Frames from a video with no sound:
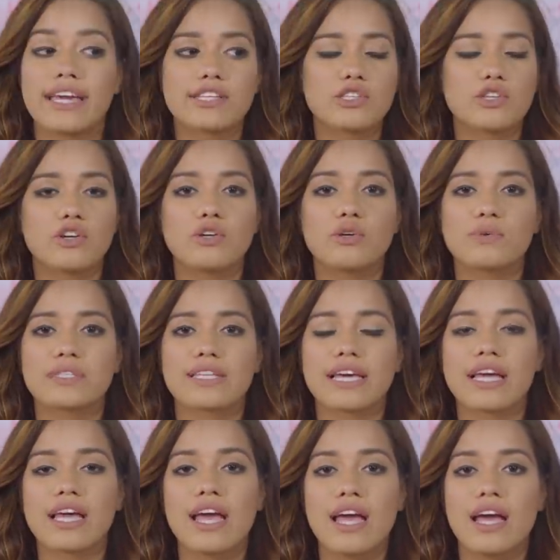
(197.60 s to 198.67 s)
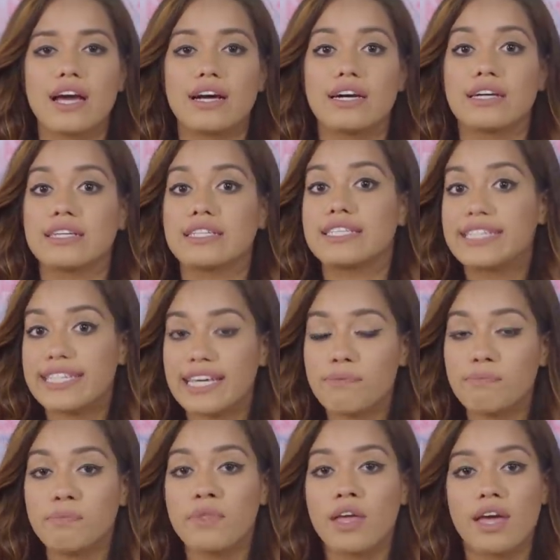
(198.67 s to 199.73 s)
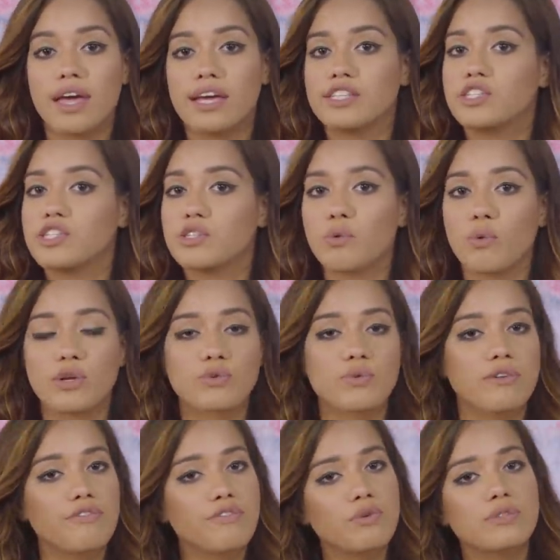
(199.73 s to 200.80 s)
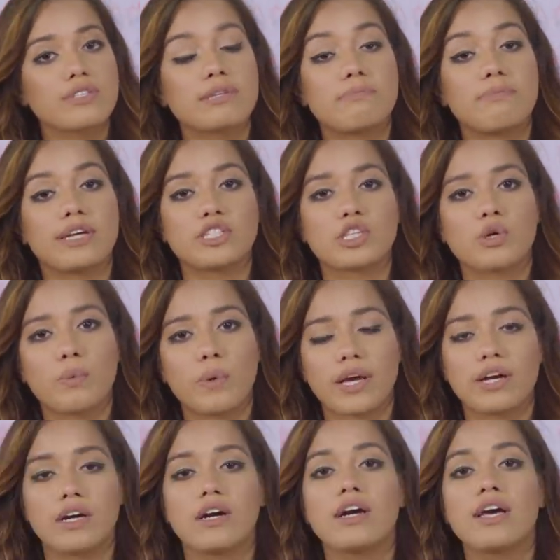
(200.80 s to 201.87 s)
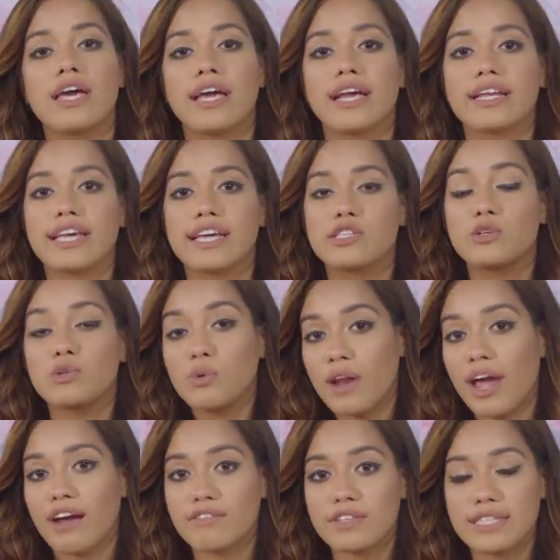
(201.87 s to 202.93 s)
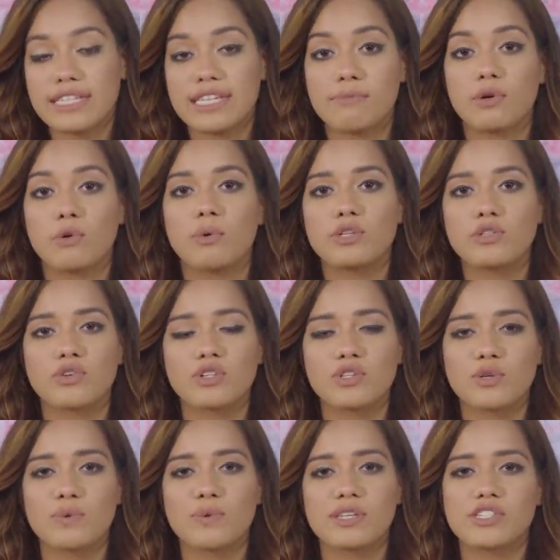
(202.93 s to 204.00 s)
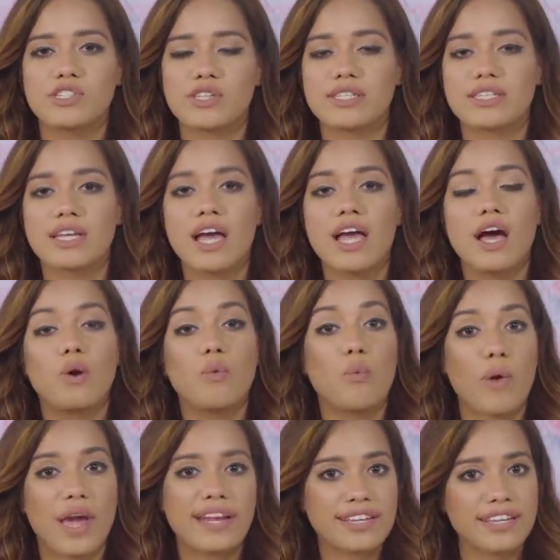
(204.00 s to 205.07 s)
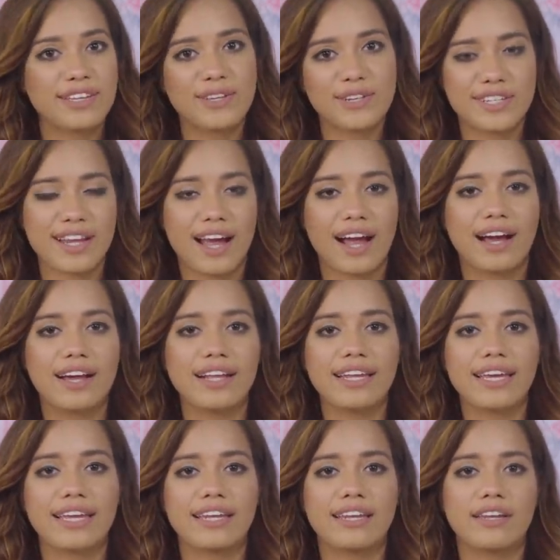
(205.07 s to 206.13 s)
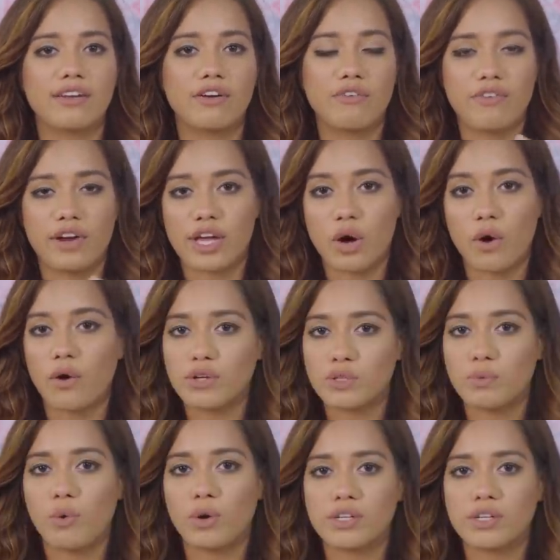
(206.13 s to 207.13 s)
case you're using steam, it's just going to infuse it much quicker. In case you don't have a steamer, what you can do is just wet your towel in very hot